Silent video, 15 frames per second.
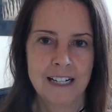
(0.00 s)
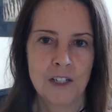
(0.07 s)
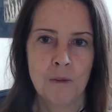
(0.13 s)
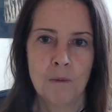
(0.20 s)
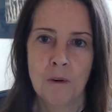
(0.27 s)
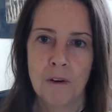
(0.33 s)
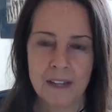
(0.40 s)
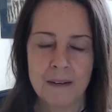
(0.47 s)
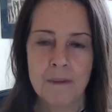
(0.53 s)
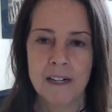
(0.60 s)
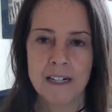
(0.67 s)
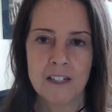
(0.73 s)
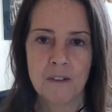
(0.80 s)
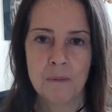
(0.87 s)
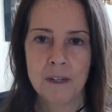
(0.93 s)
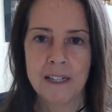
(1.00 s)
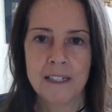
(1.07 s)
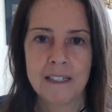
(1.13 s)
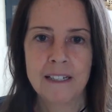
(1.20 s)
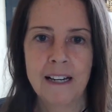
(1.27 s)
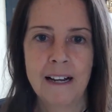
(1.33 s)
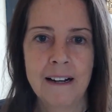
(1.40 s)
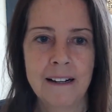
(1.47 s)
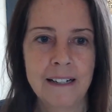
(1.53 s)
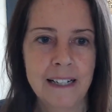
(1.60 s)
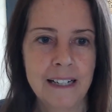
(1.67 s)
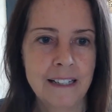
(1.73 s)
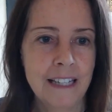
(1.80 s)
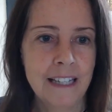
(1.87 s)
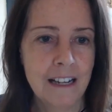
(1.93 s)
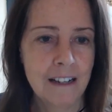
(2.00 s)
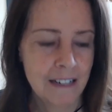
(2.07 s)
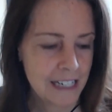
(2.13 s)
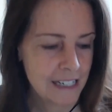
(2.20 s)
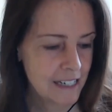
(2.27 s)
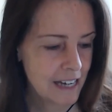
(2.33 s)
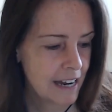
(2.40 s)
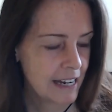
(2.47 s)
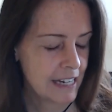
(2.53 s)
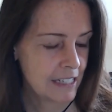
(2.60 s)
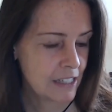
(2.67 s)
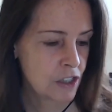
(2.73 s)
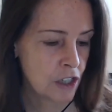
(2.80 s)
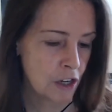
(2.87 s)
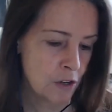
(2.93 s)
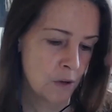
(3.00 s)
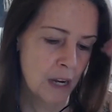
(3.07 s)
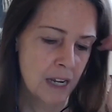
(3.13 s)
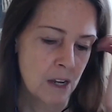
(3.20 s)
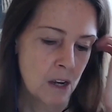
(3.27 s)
to what they might have been in the early days. So